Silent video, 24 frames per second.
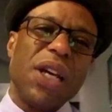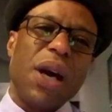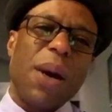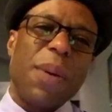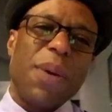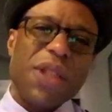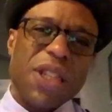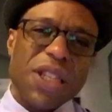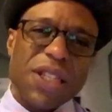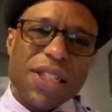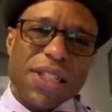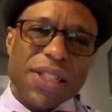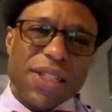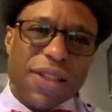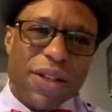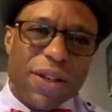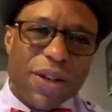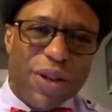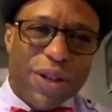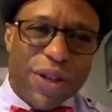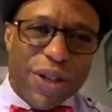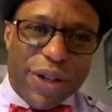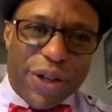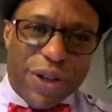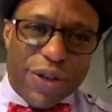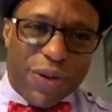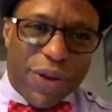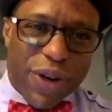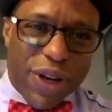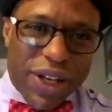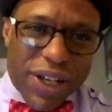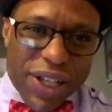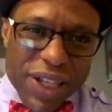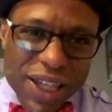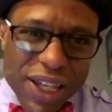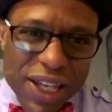I mean, this is literally a
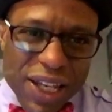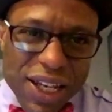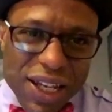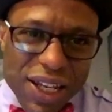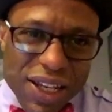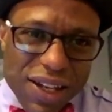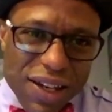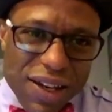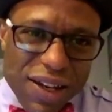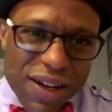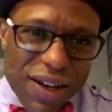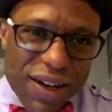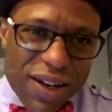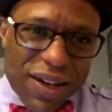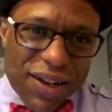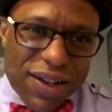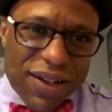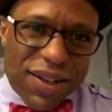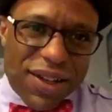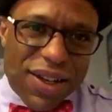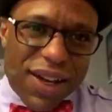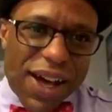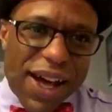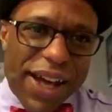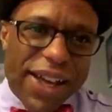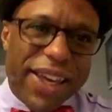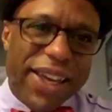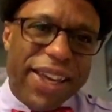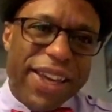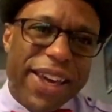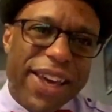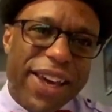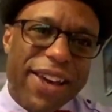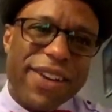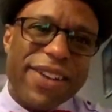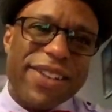drug that I can
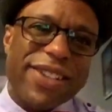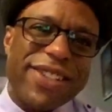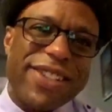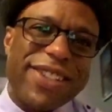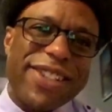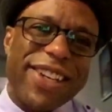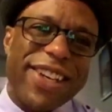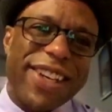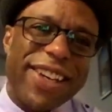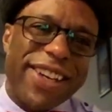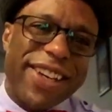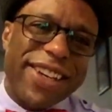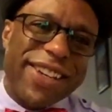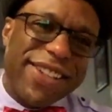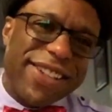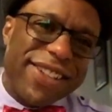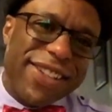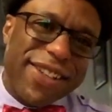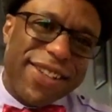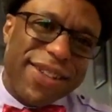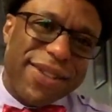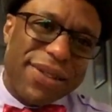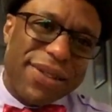guarantee